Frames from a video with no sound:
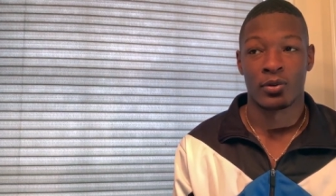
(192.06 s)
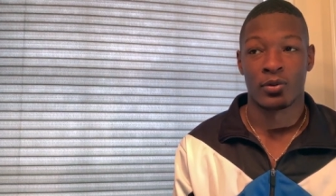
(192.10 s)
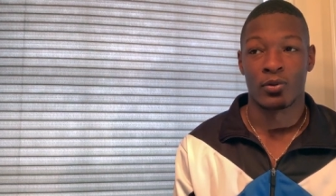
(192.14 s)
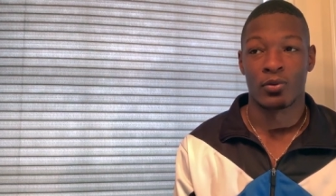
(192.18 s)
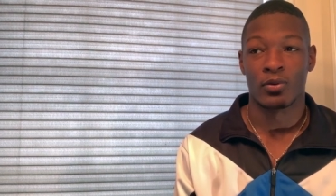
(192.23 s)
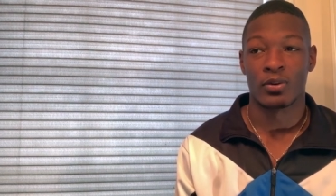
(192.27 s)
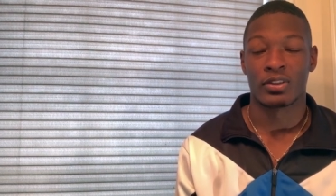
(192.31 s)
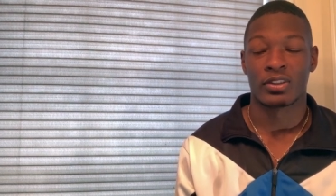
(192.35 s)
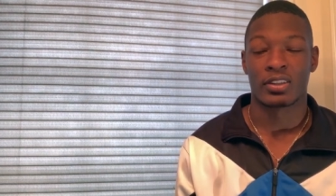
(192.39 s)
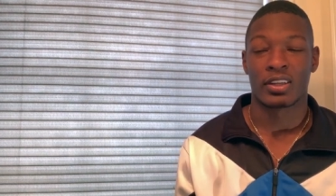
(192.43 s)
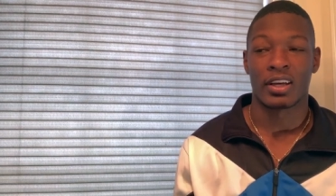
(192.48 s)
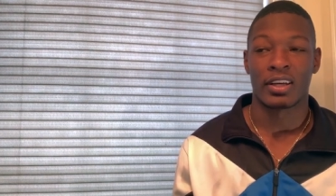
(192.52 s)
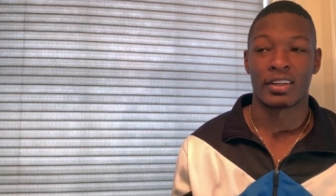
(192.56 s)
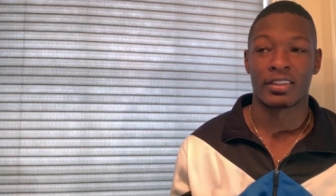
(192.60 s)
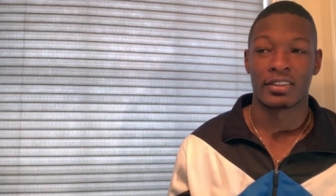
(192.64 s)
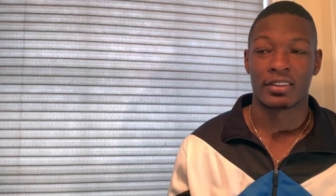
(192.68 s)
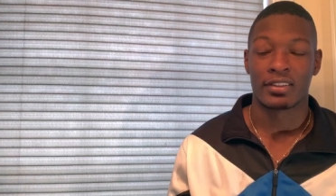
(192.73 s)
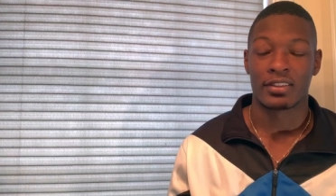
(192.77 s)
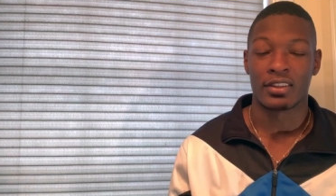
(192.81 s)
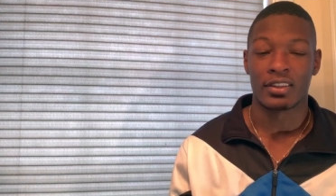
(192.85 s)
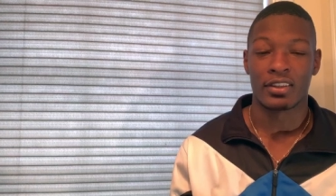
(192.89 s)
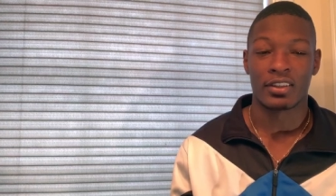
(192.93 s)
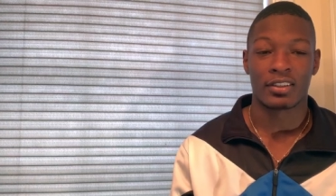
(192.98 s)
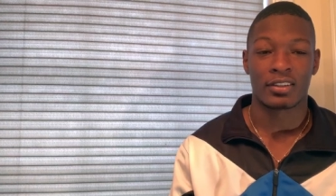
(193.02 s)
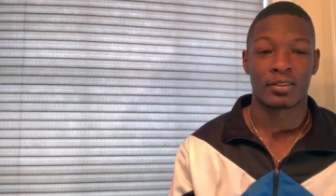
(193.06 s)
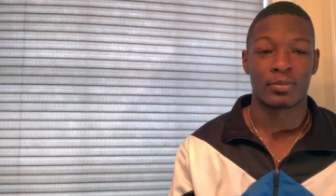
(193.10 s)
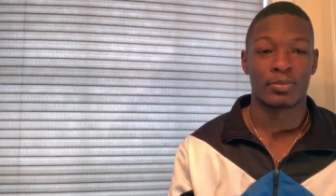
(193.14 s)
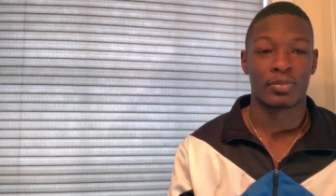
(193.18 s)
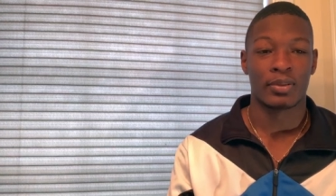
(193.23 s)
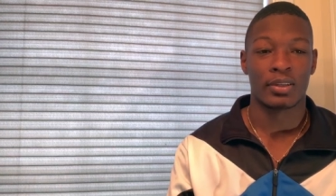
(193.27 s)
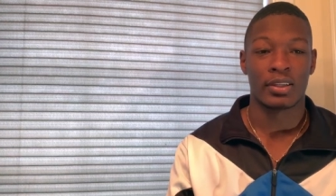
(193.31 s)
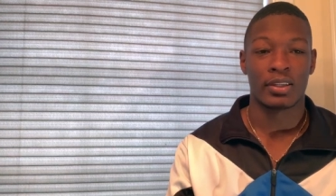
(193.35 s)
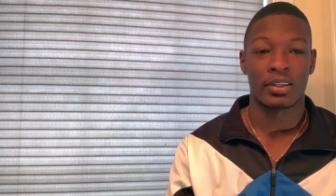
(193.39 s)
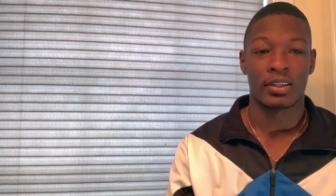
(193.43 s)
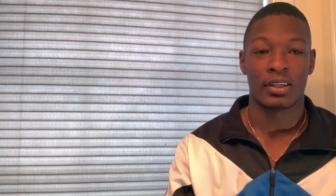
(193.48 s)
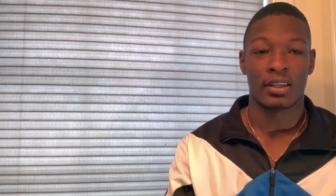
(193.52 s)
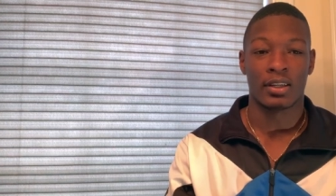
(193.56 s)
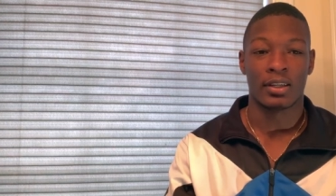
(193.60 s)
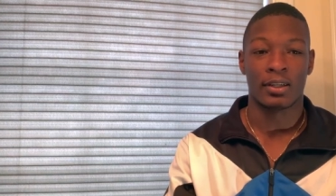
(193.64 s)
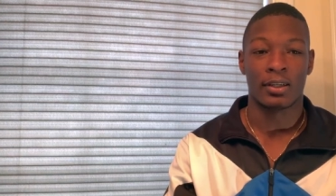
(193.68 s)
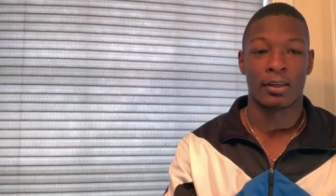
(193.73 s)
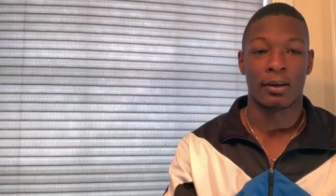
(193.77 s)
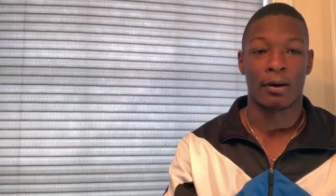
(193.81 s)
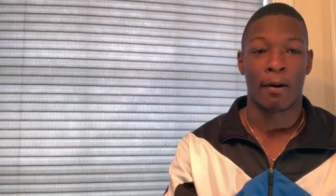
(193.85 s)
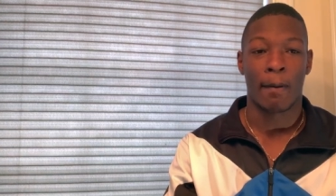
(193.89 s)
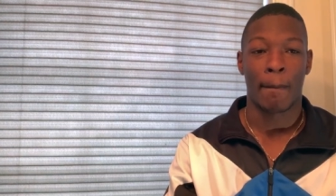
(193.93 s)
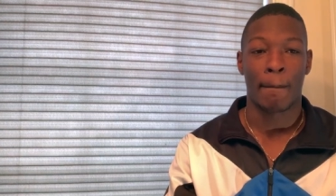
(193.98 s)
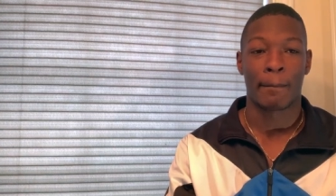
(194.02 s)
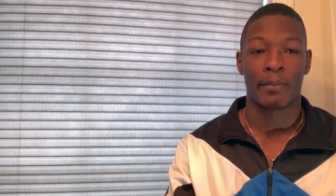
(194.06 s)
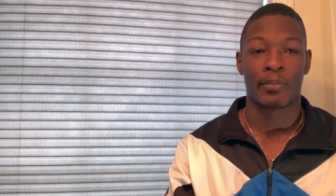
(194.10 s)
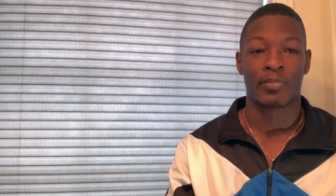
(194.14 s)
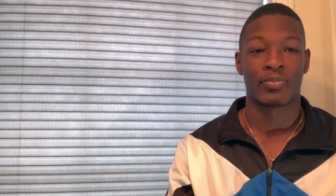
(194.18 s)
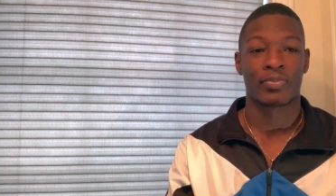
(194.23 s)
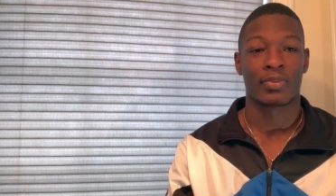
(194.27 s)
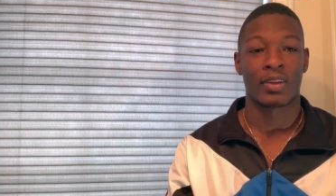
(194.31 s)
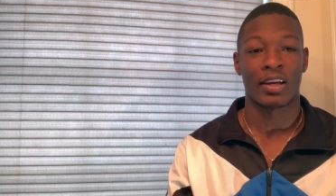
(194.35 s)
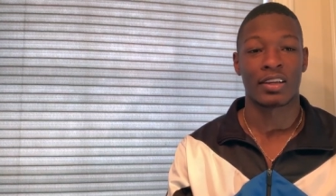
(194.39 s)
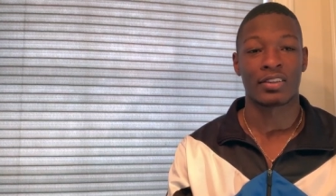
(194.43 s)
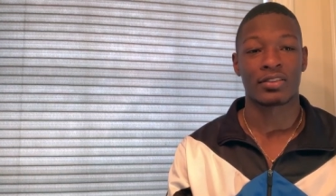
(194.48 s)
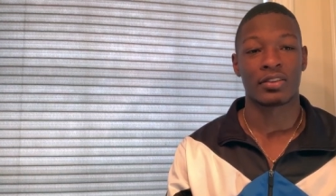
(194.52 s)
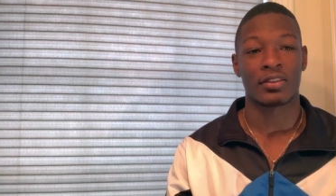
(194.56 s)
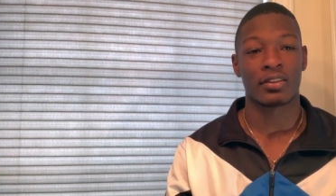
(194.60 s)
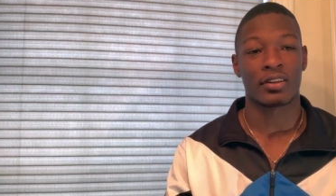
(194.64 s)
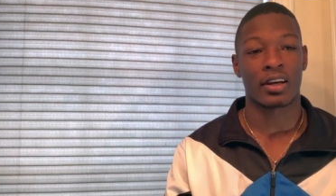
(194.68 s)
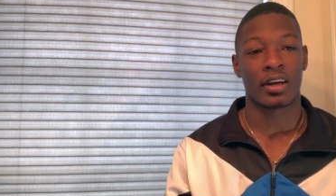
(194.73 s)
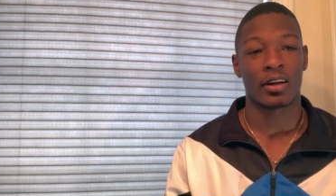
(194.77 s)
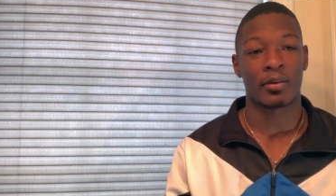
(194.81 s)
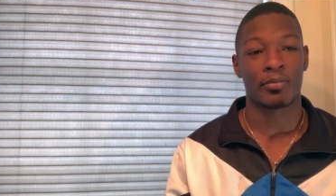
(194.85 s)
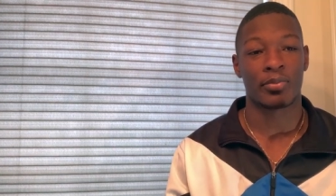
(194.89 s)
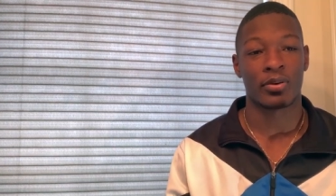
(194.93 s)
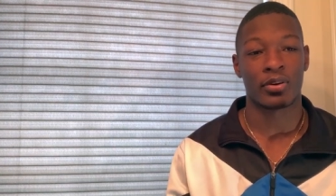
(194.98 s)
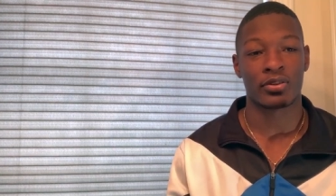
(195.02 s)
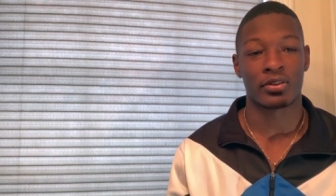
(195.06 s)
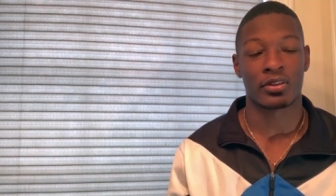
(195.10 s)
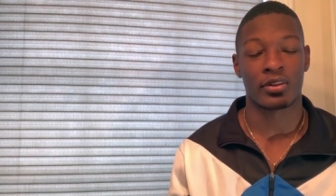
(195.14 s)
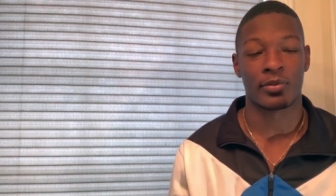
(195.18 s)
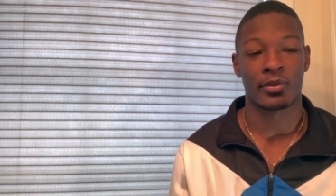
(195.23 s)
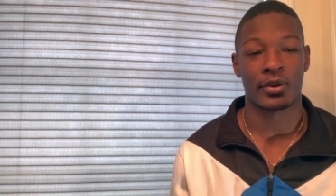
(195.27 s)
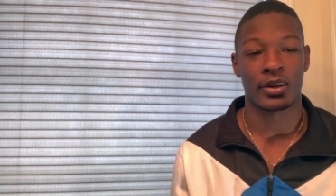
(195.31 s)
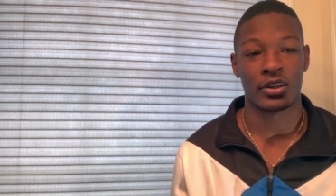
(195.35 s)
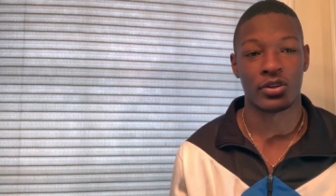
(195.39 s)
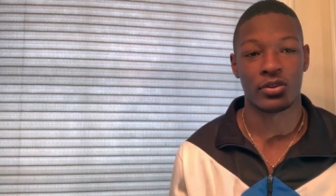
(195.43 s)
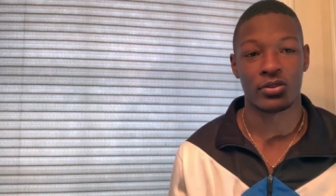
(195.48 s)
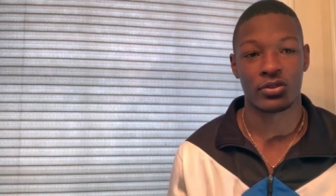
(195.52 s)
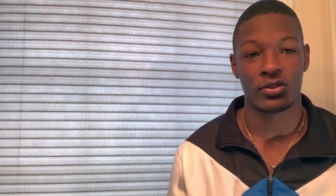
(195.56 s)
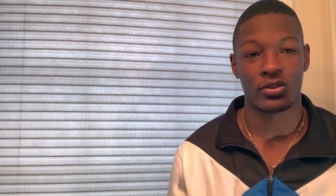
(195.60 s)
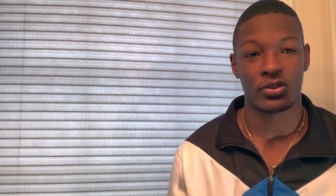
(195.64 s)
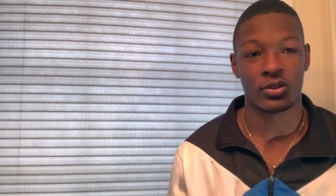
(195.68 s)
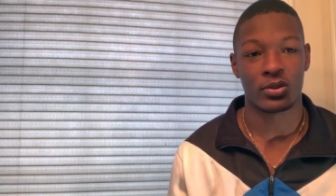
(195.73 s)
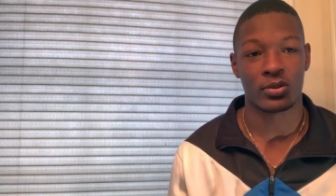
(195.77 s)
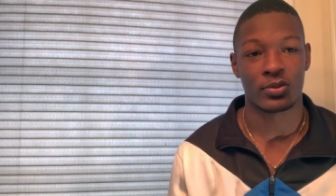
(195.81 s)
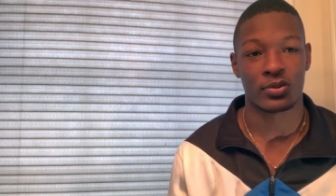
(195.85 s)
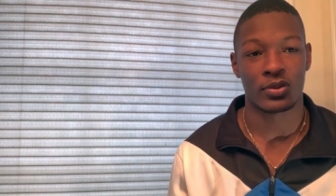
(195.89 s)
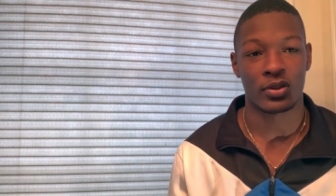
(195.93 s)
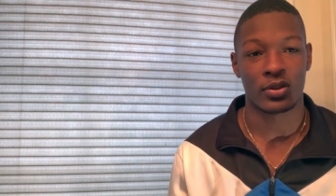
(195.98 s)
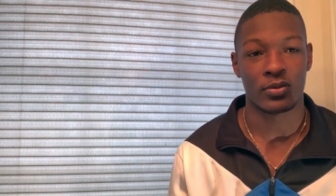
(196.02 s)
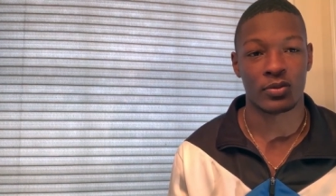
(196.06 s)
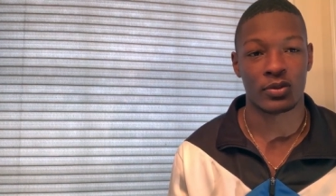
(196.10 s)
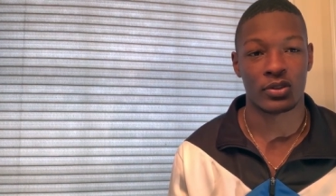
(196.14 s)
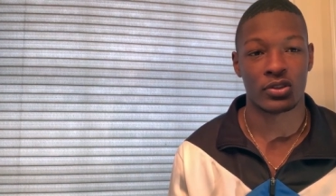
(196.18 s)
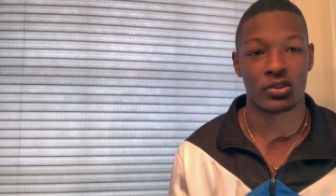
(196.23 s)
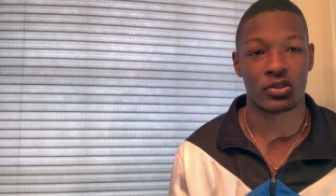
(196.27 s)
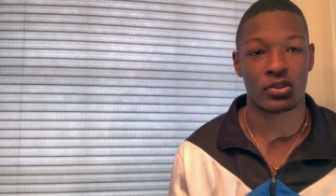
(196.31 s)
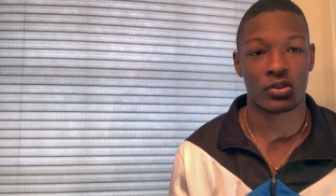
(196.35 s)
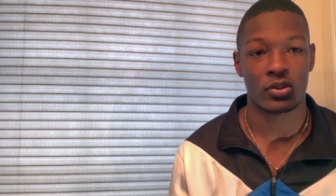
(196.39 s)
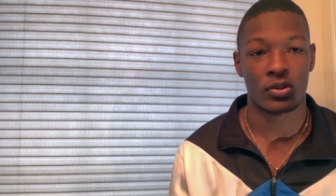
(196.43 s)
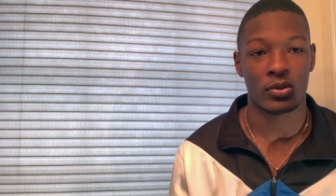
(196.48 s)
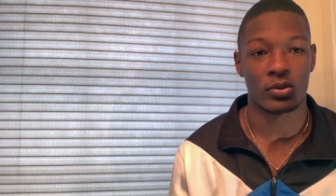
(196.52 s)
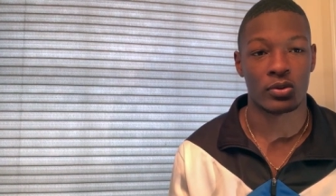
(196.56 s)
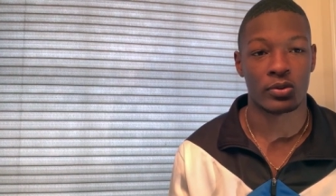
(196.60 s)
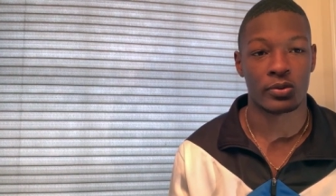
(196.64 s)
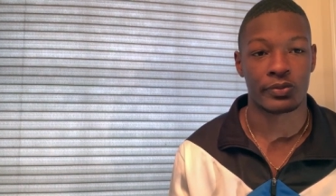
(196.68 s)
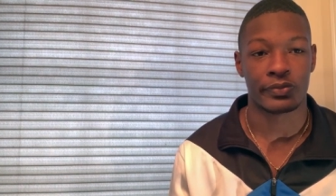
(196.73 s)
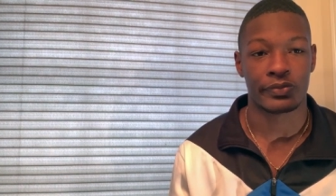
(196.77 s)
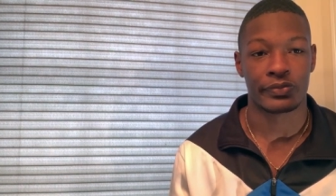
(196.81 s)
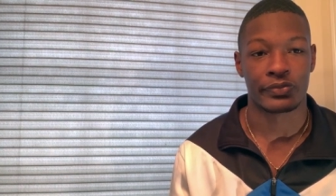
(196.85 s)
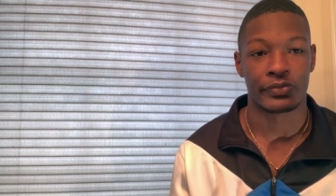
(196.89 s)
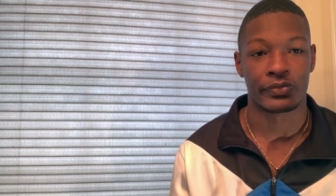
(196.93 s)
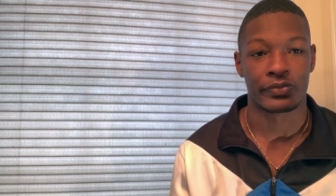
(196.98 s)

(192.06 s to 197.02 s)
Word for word: which kind of sucks. But um, I still got them posted on my YouTube, so which is cool.